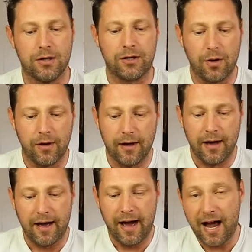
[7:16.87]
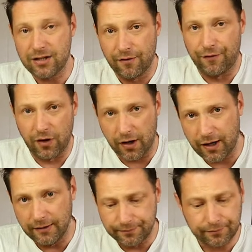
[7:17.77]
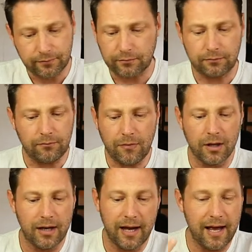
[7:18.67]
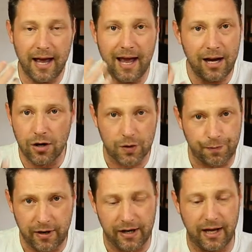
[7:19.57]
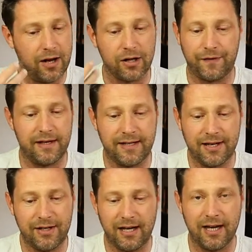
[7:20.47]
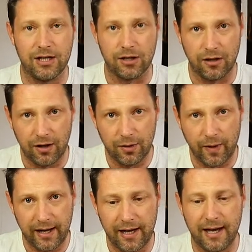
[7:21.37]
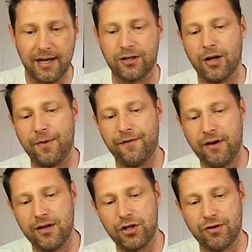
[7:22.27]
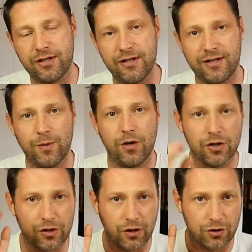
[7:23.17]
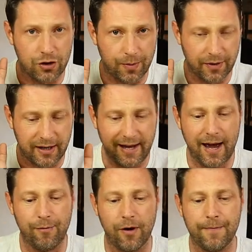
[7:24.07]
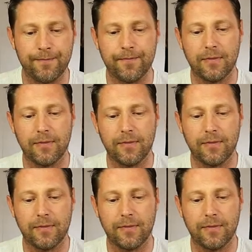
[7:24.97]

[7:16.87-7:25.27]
So as a vlogger, it looks brilliant. It looks fantastic. It is lightweight. It is going to be very interesting to see what it looks like on top of the camera.